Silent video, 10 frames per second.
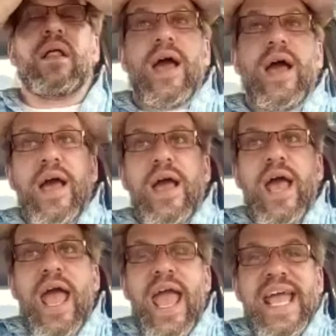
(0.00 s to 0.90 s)
I never
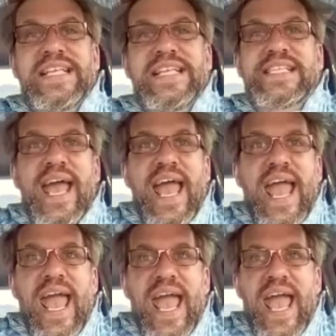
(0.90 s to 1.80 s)
heard that. Have you,
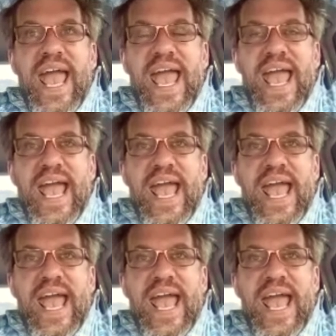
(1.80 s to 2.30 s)
Denise?